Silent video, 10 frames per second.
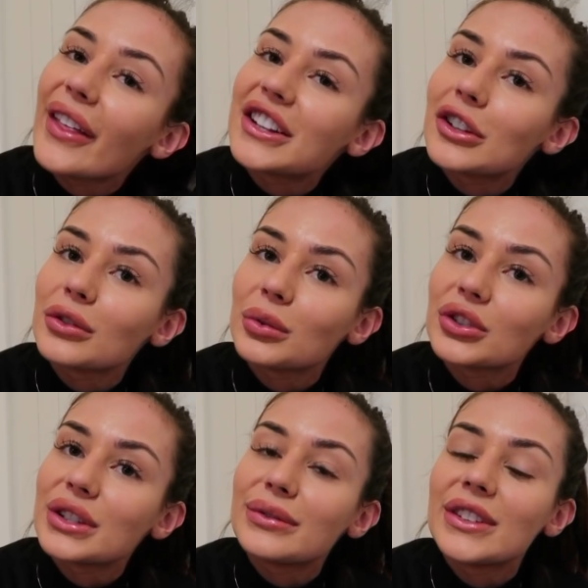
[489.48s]
Thanks so much for
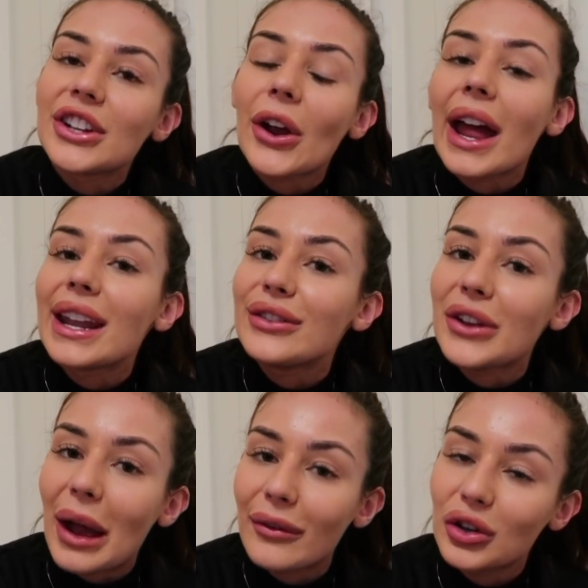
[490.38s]
watching this video, and if
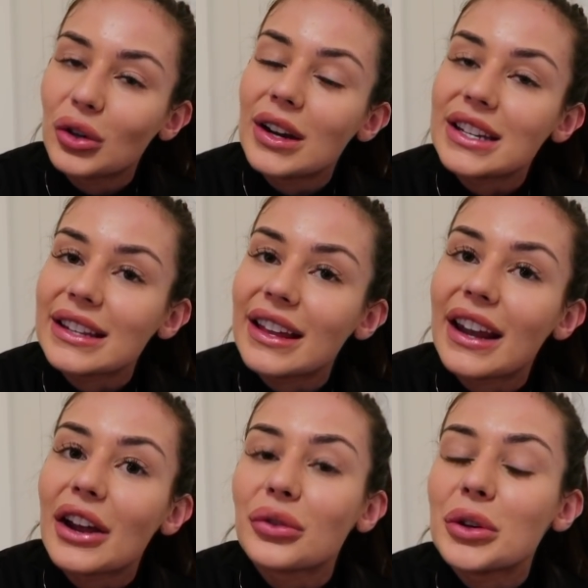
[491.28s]
you haven't already,
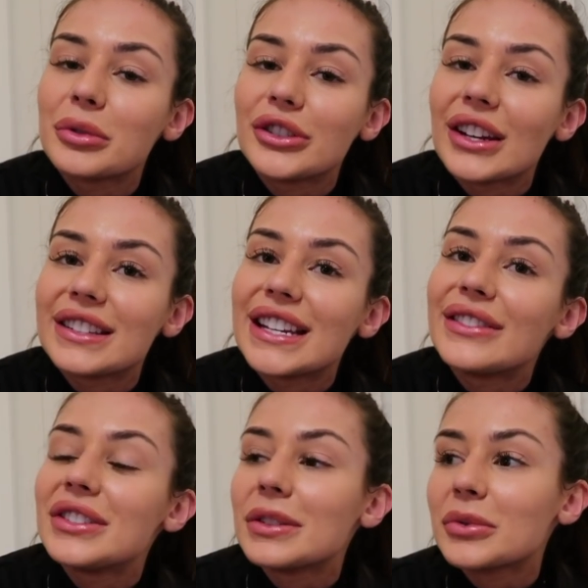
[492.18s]
then I'd really appreciate it
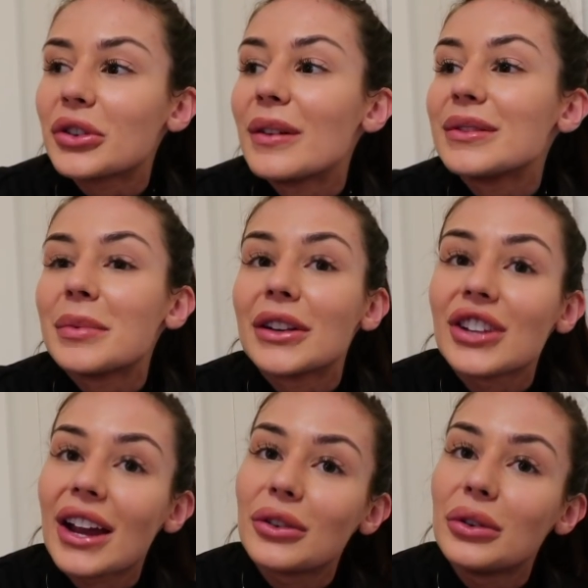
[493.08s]
if you subscribe to my
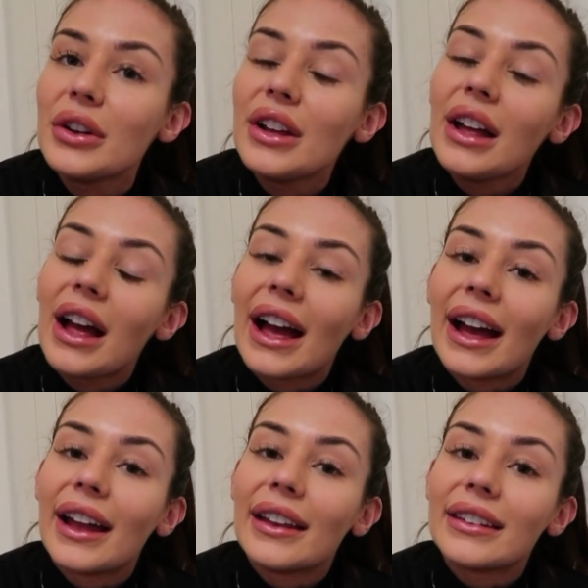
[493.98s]
channel,
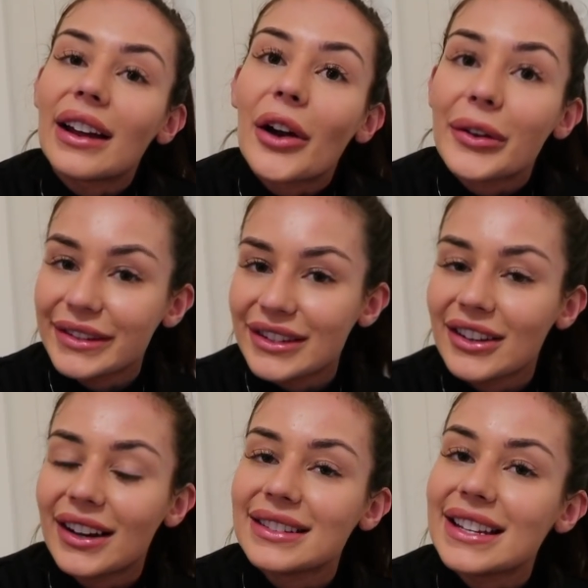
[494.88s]
and I will see you
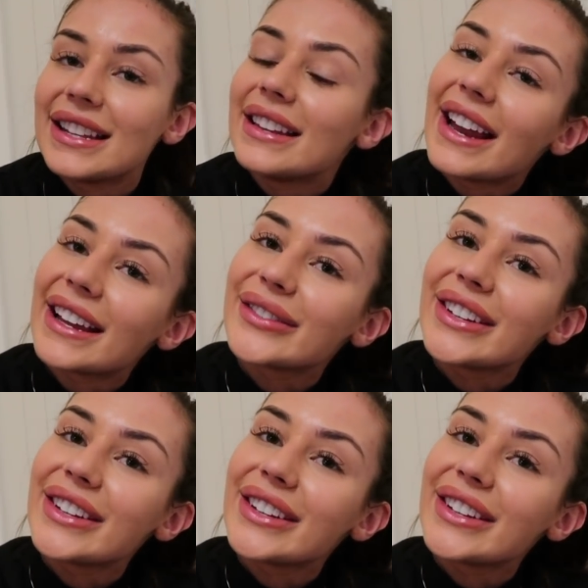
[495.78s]
guys in the next